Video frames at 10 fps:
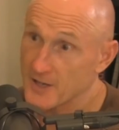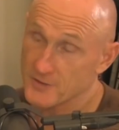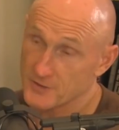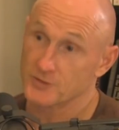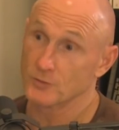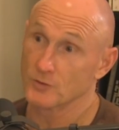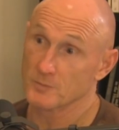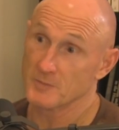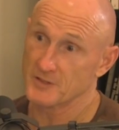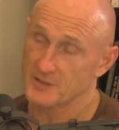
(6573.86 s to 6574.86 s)
of the
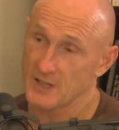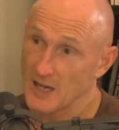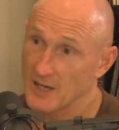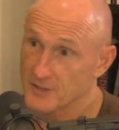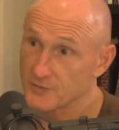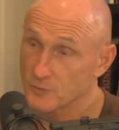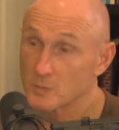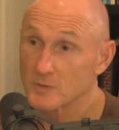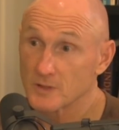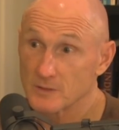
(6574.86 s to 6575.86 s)
storm is the highest
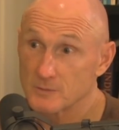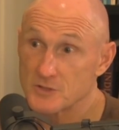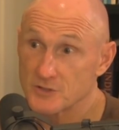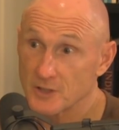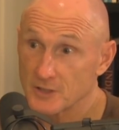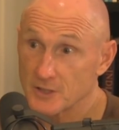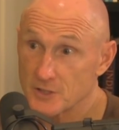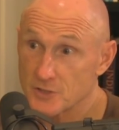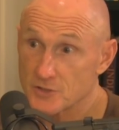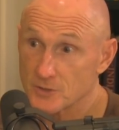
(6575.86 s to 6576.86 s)
form of love, which is
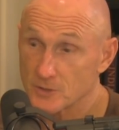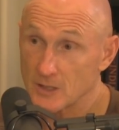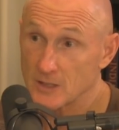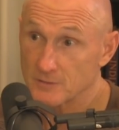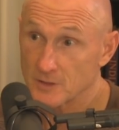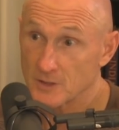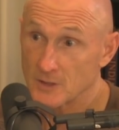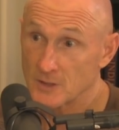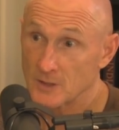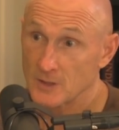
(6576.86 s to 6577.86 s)
unconditional love.
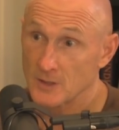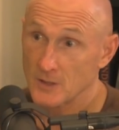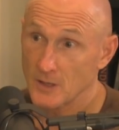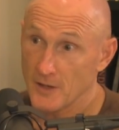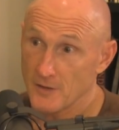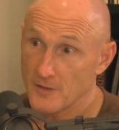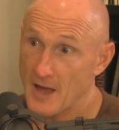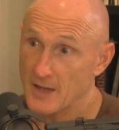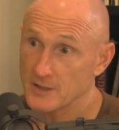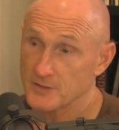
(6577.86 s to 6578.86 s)
And
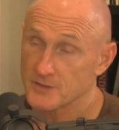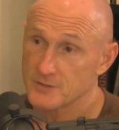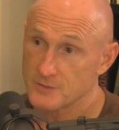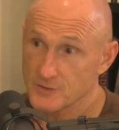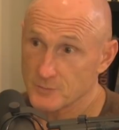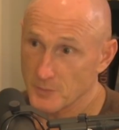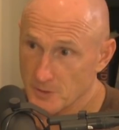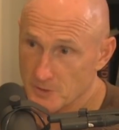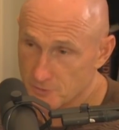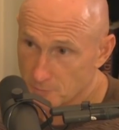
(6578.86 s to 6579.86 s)
that is the
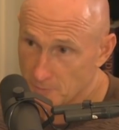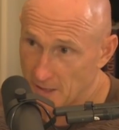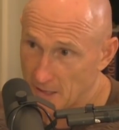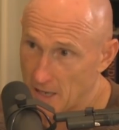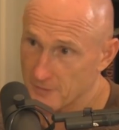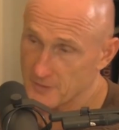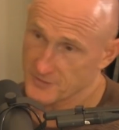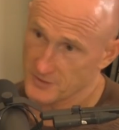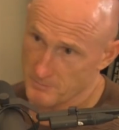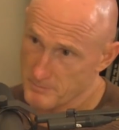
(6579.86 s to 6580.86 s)
spiritual path,
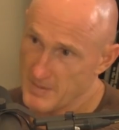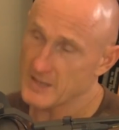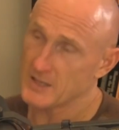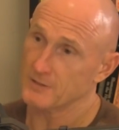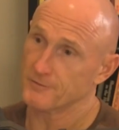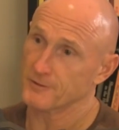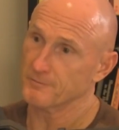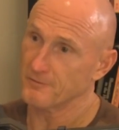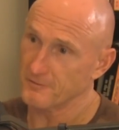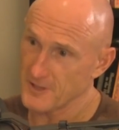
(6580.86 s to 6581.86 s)
is to make it from
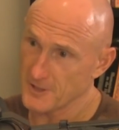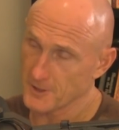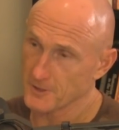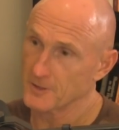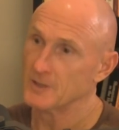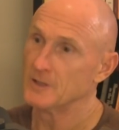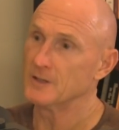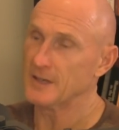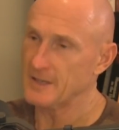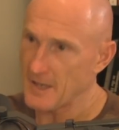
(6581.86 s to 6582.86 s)
fear
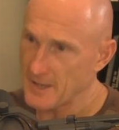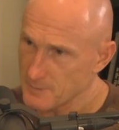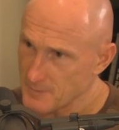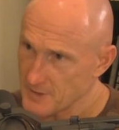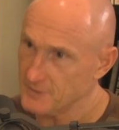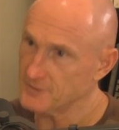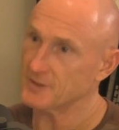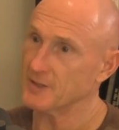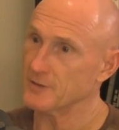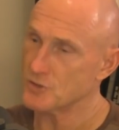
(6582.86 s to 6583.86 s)
and enemies
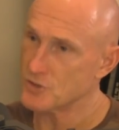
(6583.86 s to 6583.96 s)
and